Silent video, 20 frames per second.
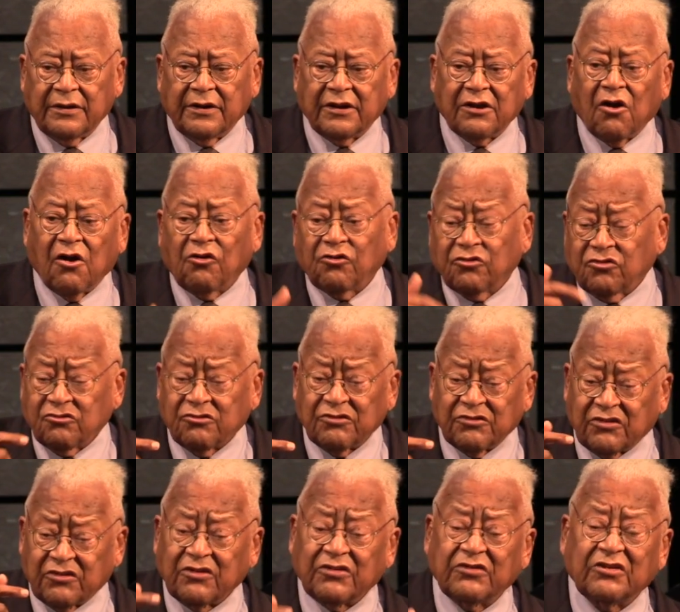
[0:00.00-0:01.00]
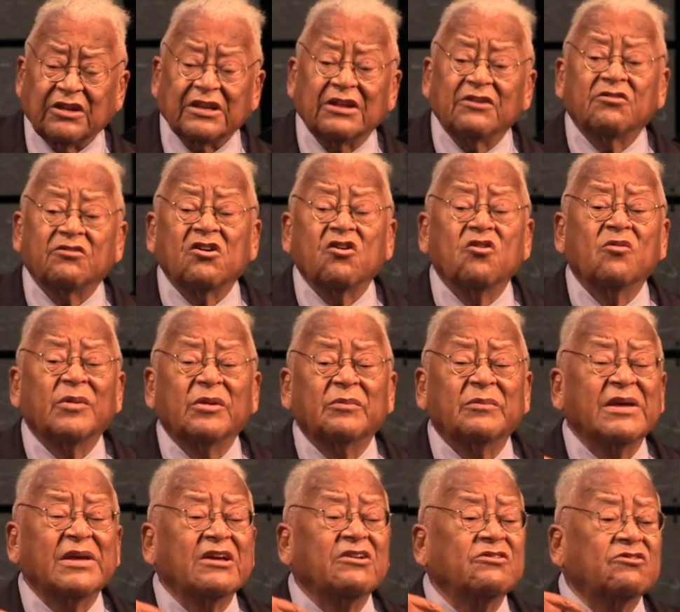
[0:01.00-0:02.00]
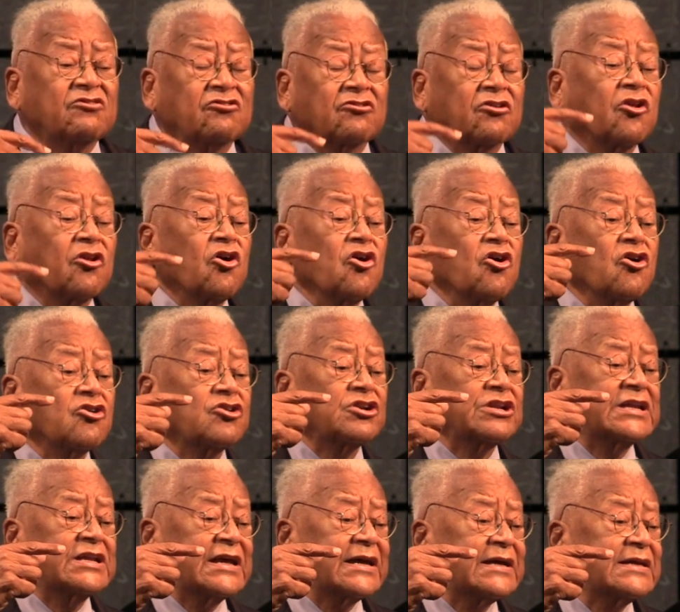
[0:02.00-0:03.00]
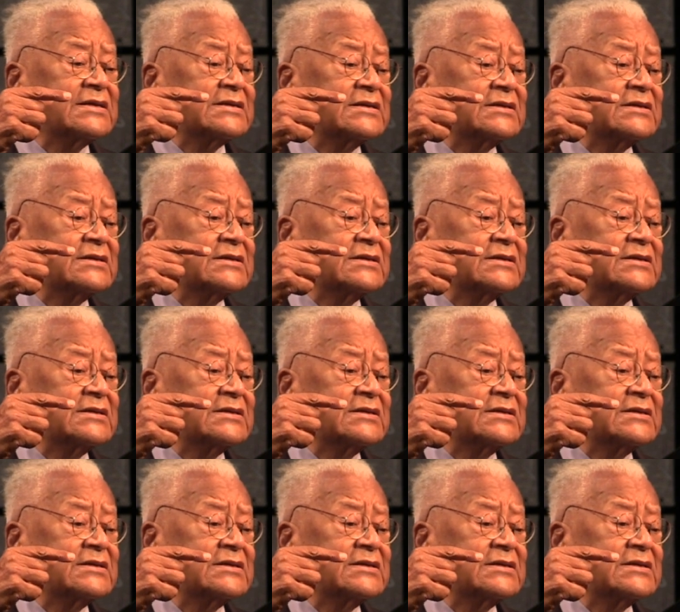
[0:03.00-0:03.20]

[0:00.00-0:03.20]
He also insisted if human beings learned